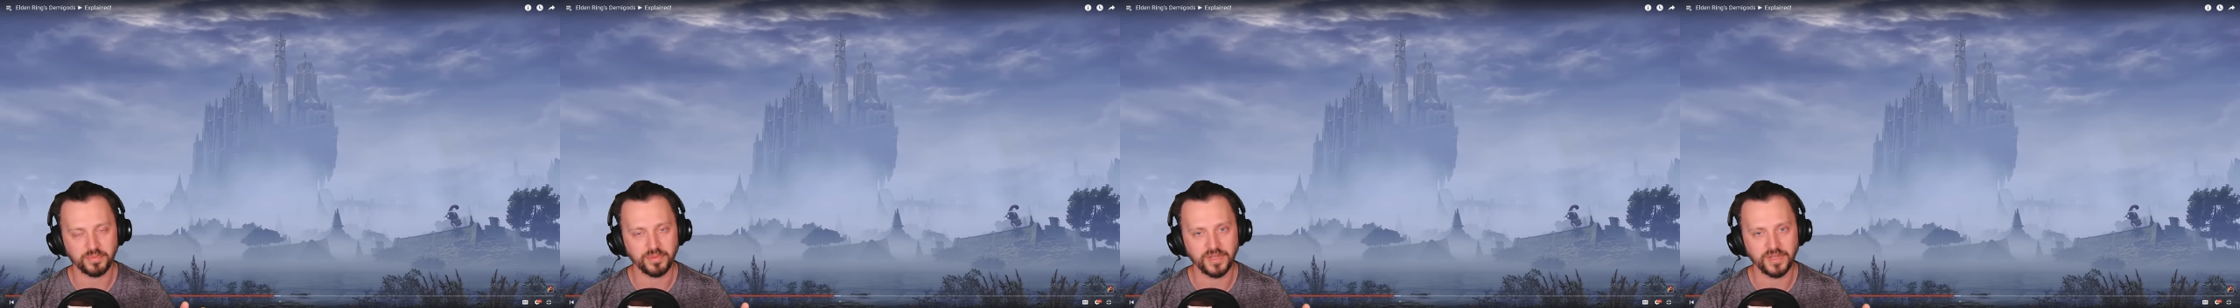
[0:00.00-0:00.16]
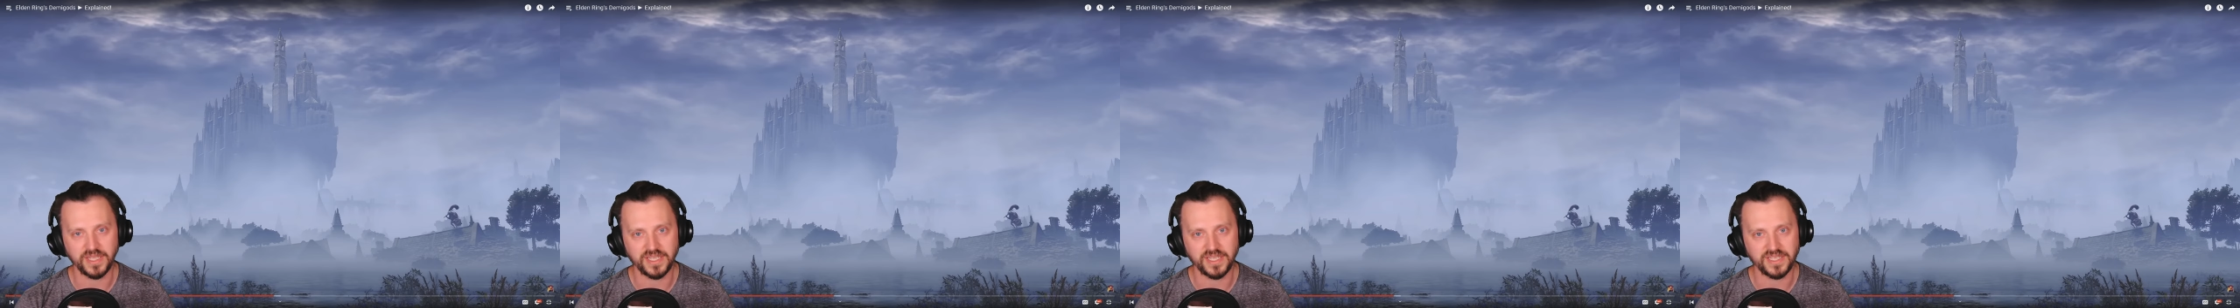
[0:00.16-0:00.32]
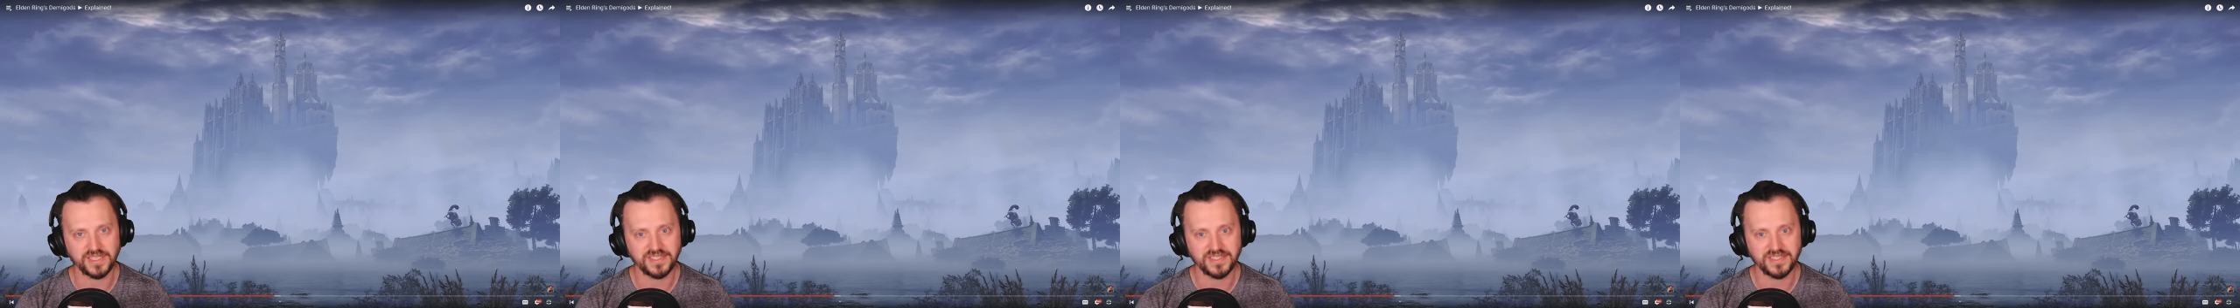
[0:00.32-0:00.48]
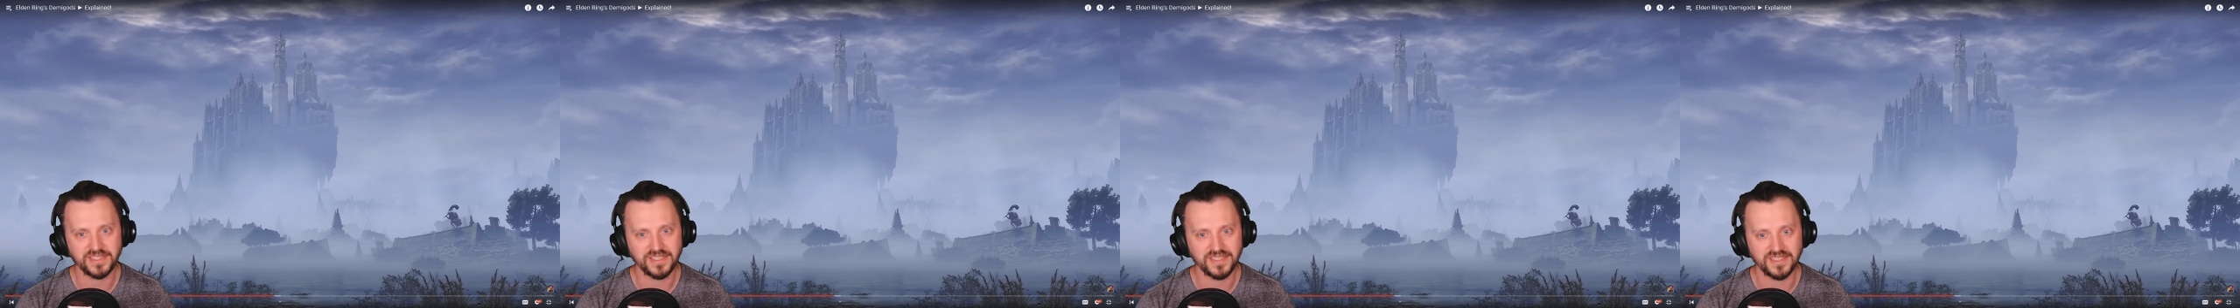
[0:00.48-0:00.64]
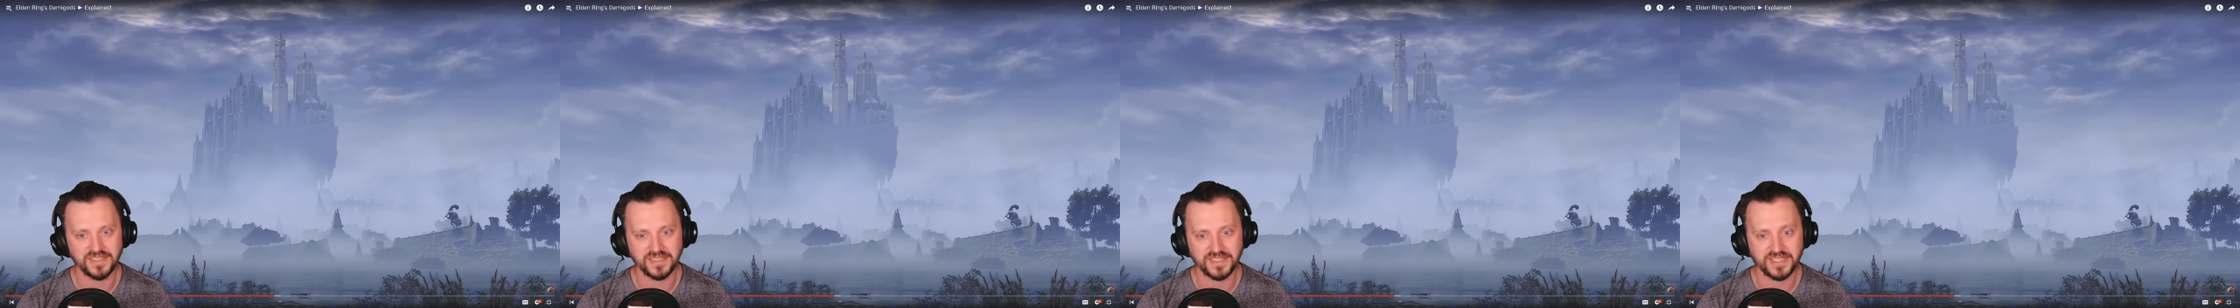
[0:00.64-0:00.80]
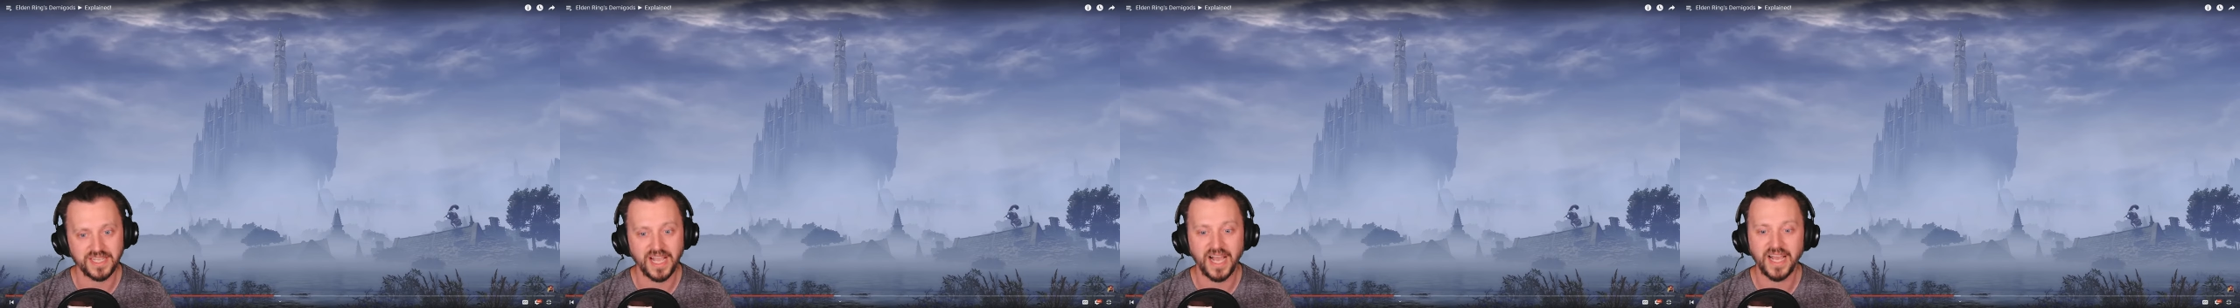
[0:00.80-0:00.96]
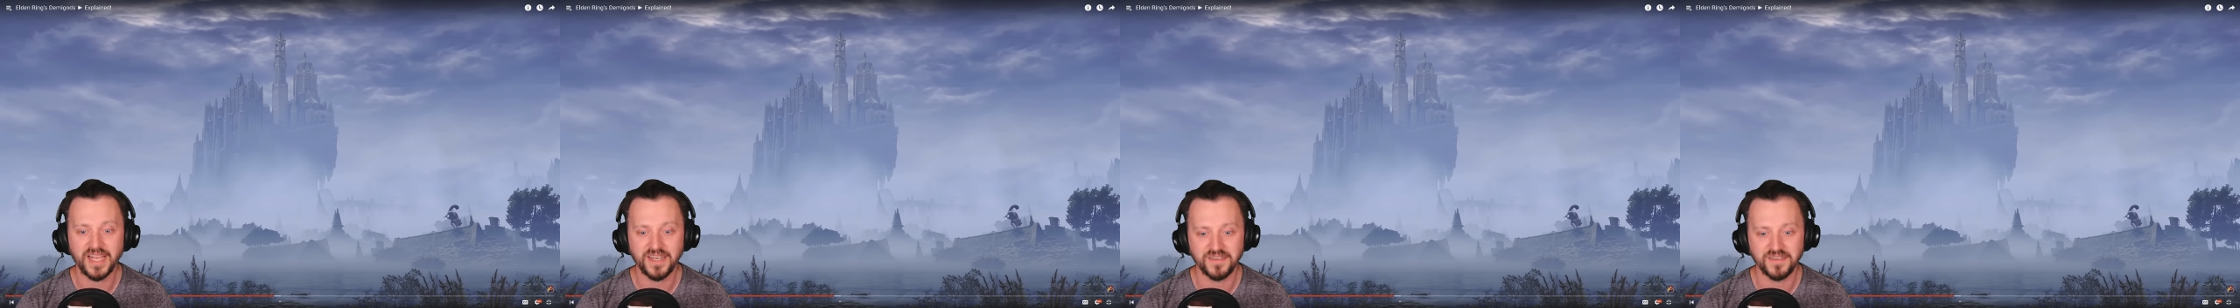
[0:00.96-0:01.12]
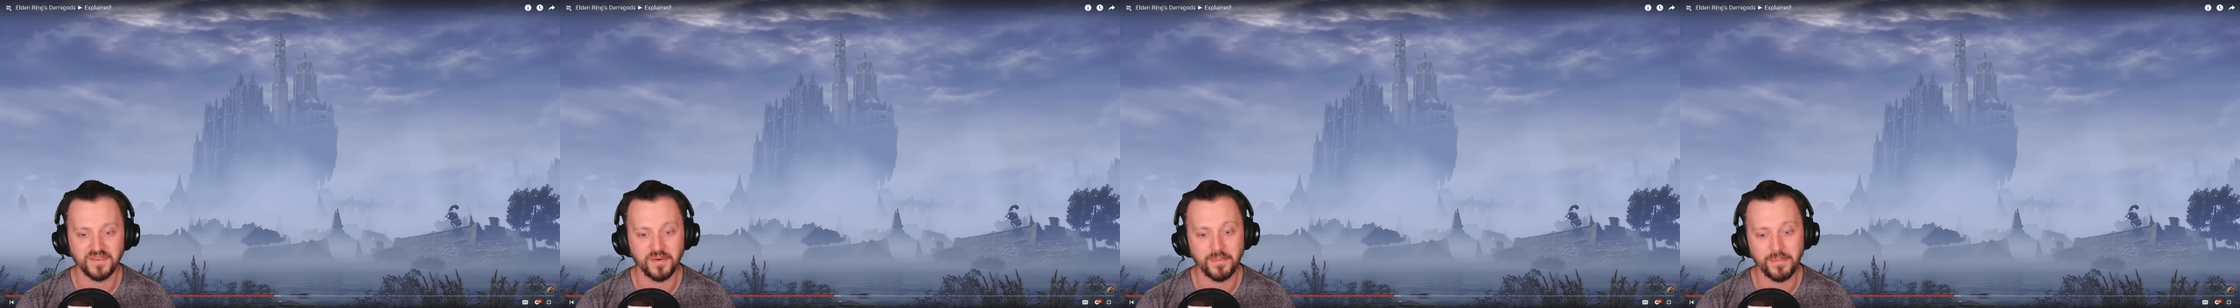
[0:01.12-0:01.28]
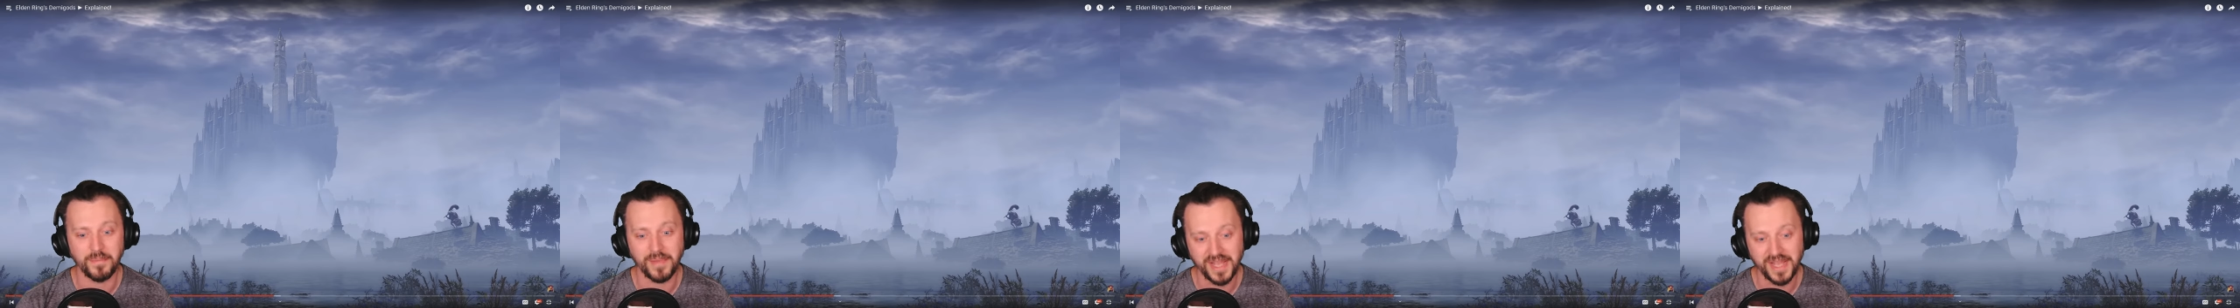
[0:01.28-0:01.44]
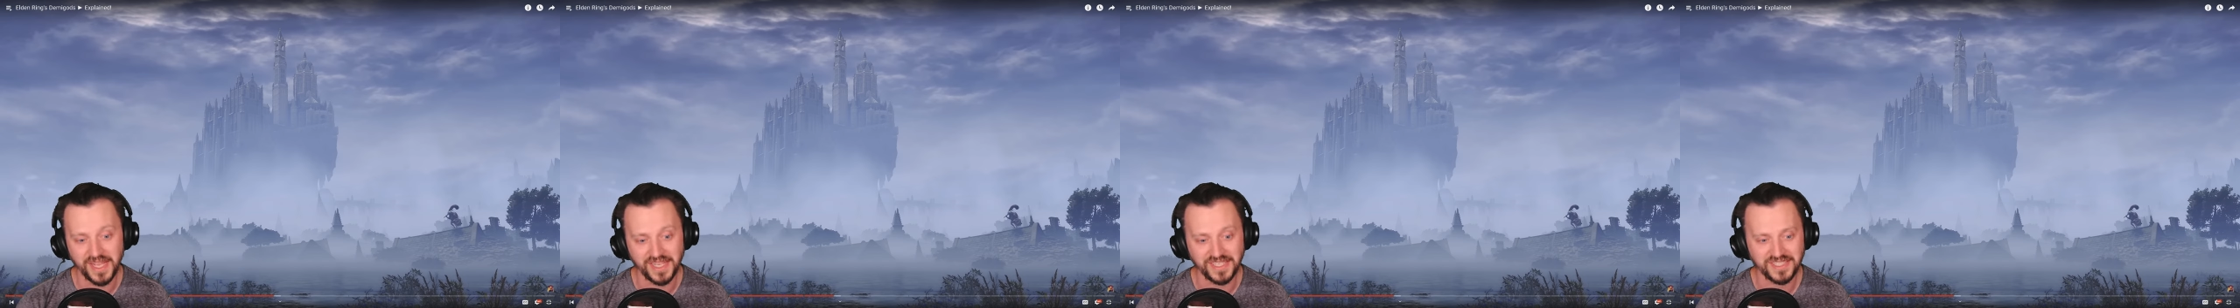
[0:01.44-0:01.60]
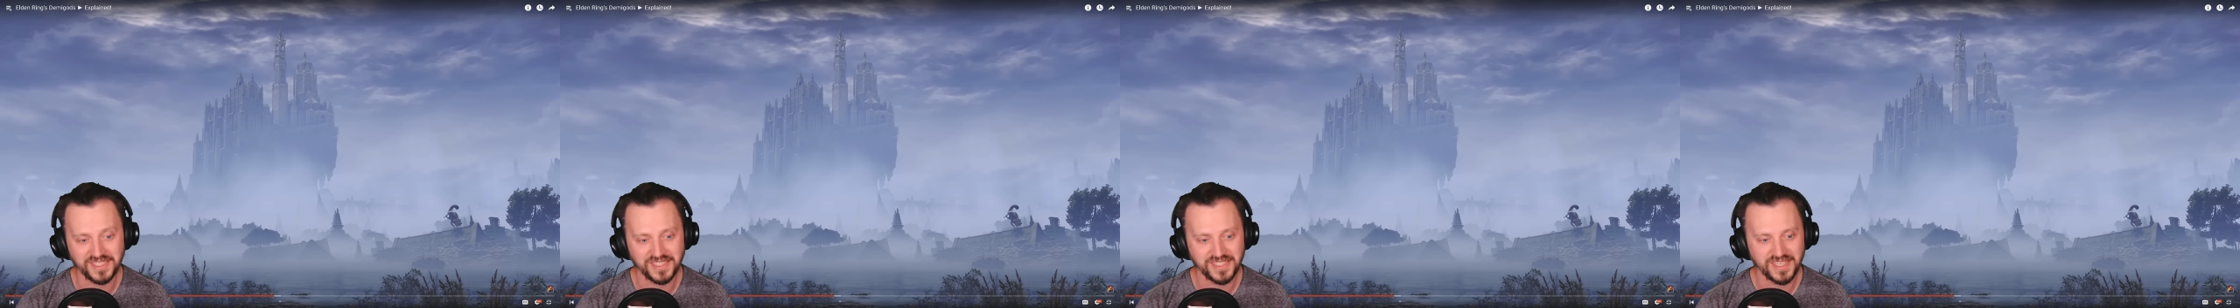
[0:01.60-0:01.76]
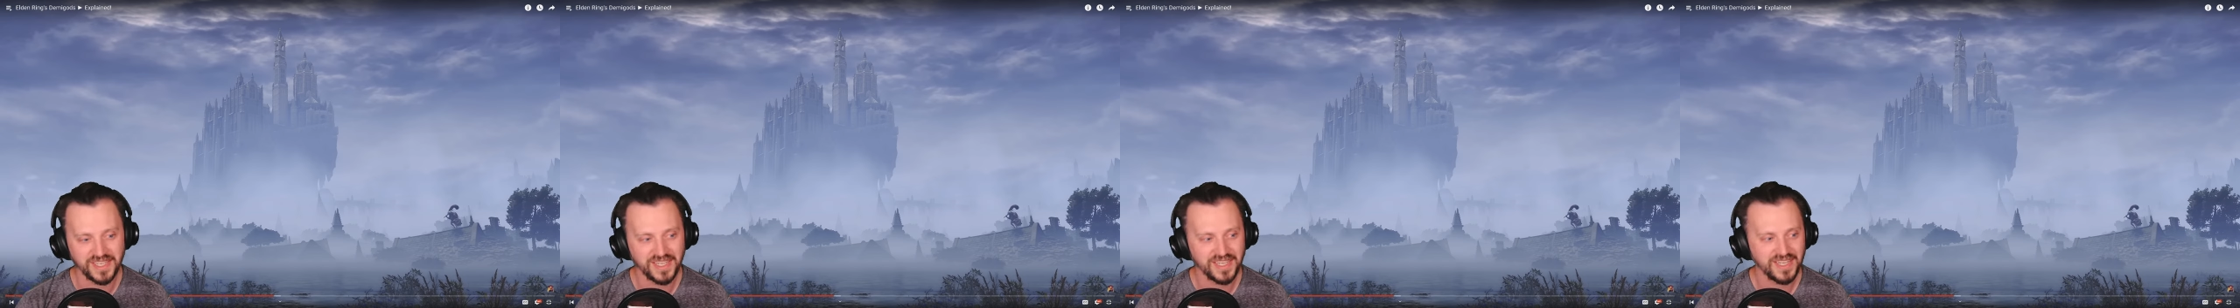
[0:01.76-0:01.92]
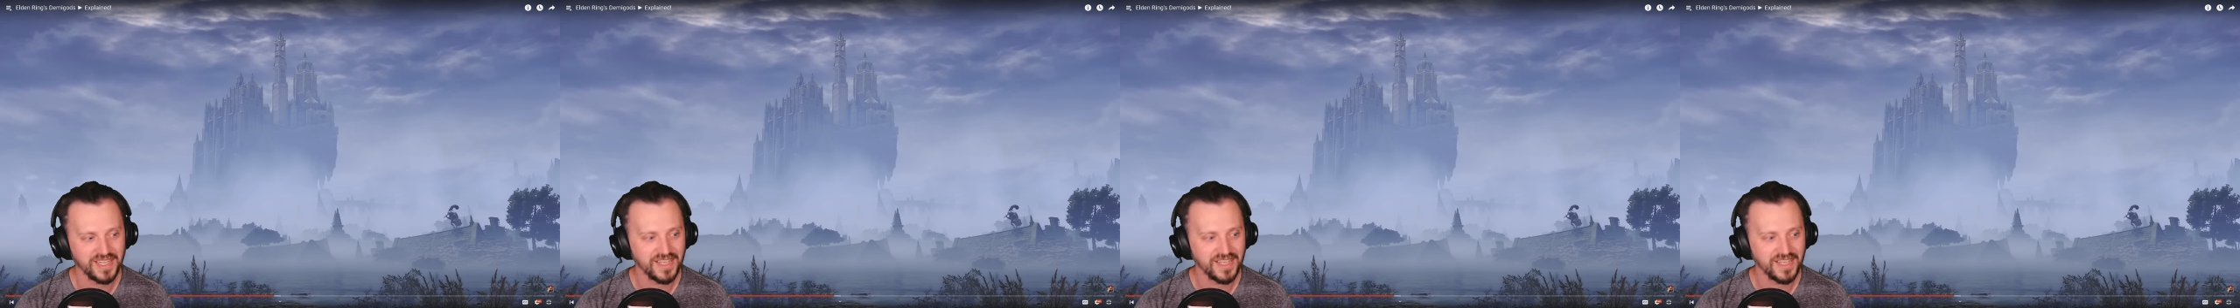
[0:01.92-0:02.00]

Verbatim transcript: place is kind of a mess.